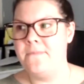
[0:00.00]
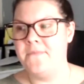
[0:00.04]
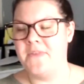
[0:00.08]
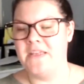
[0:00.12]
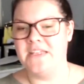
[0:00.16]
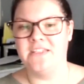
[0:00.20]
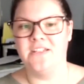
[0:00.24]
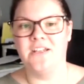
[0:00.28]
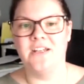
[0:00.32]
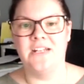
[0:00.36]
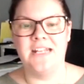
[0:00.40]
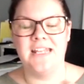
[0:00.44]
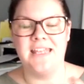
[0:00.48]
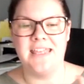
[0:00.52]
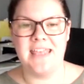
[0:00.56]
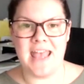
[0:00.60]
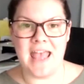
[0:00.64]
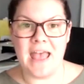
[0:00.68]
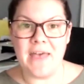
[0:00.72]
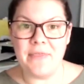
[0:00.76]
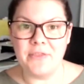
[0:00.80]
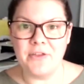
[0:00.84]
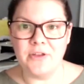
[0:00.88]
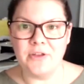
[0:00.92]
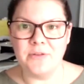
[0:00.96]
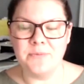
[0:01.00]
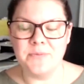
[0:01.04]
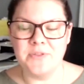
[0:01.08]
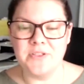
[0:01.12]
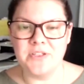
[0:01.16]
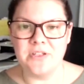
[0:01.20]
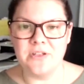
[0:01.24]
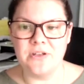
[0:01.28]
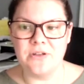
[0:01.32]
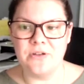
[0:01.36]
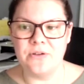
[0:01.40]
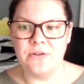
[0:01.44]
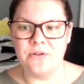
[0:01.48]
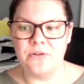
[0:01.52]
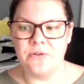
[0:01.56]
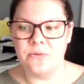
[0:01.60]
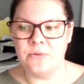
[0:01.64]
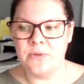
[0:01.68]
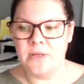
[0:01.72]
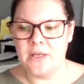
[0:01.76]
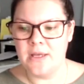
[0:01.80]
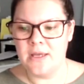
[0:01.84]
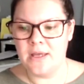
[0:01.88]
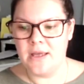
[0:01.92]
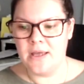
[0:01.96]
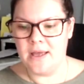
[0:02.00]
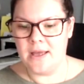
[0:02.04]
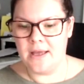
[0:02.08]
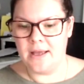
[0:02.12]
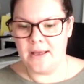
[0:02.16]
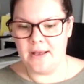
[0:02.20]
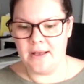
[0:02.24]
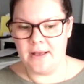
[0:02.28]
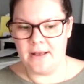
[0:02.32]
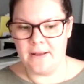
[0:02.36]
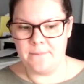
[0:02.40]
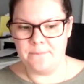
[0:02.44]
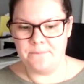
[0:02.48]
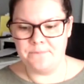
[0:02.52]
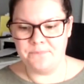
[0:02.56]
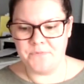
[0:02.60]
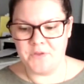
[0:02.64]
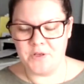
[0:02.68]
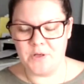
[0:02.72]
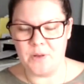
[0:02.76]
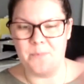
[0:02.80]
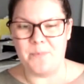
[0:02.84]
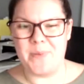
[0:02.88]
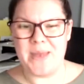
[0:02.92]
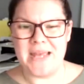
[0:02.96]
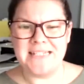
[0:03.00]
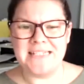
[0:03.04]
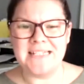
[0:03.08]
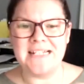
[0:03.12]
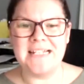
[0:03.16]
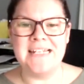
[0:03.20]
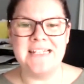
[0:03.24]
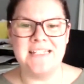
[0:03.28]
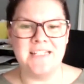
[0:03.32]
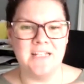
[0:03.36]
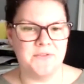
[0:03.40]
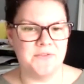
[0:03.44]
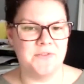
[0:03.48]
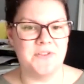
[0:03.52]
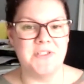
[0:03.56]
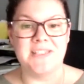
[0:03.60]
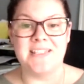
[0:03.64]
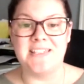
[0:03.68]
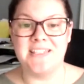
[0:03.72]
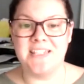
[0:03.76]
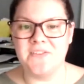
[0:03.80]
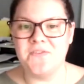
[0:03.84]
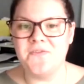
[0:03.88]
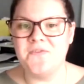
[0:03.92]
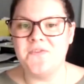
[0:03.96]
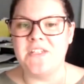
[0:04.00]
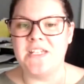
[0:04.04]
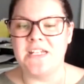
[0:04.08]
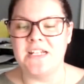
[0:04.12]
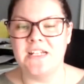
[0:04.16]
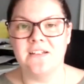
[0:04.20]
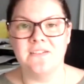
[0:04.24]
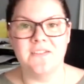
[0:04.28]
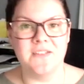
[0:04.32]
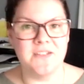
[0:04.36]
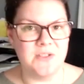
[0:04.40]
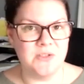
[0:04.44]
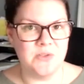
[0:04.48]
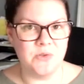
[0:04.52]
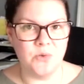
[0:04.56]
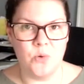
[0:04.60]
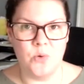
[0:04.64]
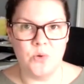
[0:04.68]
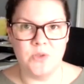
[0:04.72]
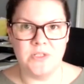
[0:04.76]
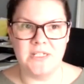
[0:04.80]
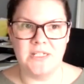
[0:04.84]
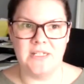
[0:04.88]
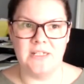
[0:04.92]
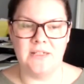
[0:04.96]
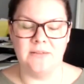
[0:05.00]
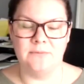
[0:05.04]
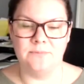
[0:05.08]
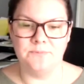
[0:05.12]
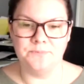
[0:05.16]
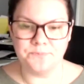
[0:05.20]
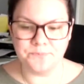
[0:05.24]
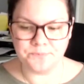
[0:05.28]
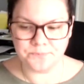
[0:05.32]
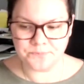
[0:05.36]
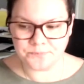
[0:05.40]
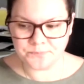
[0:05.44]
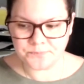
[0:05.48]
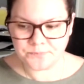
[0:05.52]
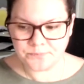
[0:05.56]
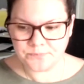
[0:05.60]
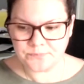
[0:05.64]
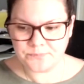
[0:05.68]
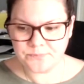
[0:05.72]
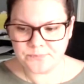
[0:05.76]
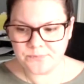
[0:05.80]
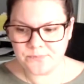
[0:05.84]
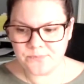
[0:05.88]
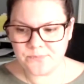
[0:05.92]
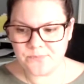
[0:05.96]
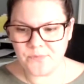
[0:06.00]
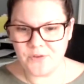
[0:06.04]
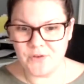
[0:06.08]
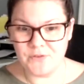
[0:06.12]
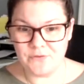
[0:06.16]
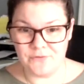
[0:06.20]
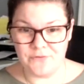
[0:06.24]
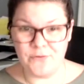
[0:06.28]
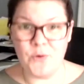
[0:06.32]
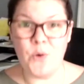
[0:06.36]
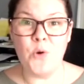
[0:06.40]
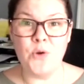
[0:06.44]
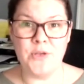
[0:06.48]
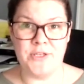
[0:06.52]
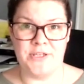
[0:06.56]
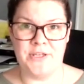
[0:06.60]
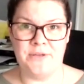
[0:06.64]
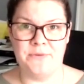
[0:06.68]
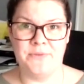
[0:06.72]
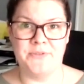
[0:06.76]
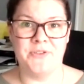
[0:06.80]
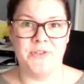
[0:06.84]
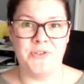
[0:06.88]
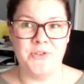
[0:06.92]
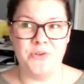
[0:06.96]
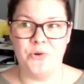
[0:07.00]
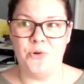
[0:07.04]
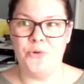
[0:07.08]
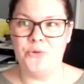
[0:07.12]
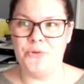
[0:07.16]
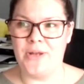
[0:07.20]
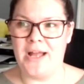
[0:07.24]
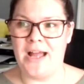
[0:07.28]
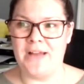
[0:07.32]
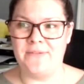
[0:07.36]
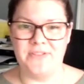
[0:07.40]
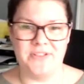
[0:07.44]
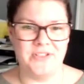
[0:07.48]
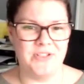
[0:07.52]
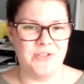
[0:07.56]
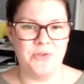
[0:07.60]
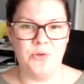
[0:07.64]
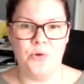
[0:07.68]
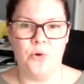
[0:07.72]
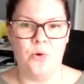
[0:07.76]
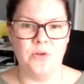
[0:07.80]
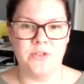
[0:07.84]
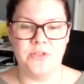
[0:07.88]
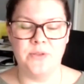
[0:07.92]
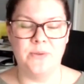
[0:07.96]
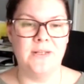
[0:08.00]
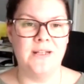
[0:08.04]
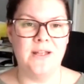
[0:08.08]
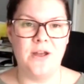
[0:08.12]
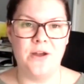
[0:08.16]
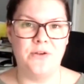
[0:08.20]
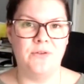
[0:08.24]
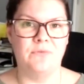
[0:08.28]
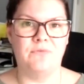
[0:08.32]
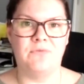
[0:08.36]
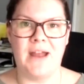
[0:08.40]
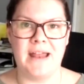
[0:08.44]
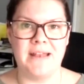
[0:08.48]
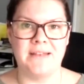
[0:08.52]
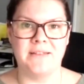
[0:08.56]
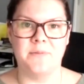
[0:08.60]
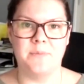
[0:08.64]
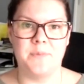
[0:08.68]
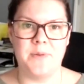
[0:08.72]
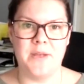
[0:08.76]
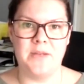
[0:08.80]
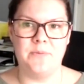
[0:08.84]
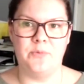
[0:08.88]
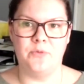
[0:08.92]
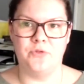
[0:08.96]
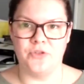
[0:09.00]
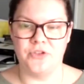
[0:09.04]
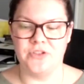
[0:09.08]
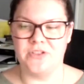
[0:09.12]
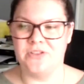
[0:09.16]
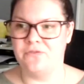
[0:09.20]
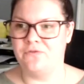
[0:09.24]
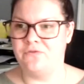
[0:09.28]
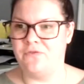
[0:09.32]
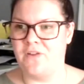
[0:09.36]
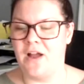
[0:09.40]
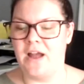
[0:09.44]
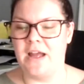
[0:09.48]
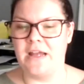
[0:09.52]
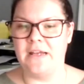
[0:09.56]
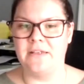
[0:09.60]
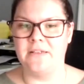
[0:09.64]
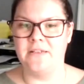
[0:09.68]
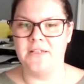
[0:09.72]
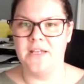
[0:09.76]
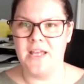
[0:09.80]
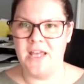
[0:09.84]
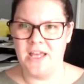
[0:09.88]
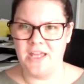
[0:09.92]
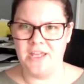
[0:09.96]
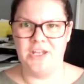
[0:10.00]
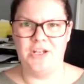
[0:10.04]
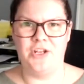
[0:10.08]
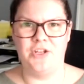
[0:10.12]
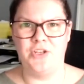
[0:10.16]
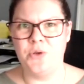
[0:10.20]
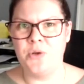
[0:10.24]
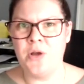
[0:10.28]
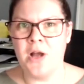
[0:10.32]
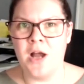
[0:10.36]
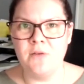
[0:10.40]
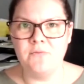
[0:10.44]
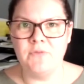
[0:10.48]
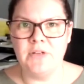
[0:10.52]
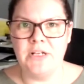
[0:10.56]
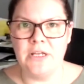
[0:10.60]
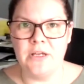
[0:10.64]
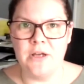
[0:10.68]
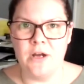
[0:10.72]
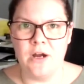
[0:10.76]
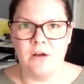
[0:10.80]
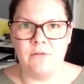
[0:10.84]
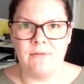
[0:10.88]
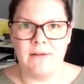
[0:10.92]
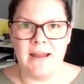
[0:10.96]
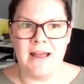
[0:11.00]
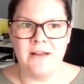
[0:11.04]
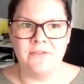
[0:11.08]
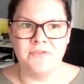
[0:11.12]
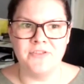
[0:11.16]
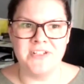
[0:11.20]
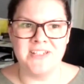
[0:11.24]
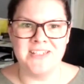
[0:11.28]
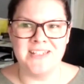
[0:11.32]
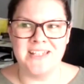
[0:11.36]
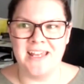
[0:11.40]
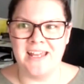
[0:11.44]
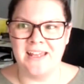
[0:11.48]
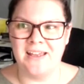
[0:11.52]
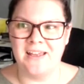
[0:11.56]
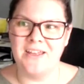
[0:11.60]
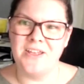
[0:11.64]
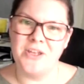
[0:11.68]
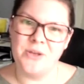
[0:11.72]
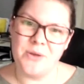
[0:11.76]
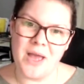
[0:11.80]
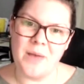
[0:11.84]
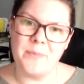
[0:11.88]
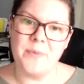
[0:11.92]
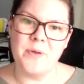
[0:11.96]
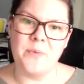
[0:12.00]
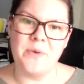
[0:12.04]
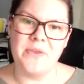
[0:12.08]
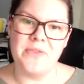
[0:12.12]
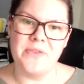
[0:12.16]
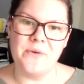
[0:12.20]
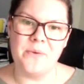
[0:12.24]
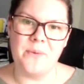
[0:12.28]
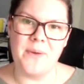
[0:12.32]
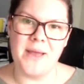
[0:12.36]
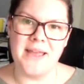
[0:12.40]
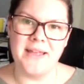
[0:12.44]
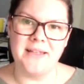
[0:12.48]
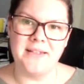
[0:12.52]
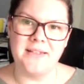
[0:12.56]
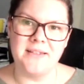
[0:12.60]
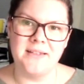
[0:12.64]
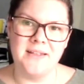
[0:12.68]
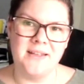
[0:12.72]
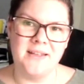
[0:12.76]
It's going to get them to, you know, basically does the sifting and the sorting for you. So you're not having to talk to a load of random people just to find, you know, you can't really go around just saying, are you happy with your weight?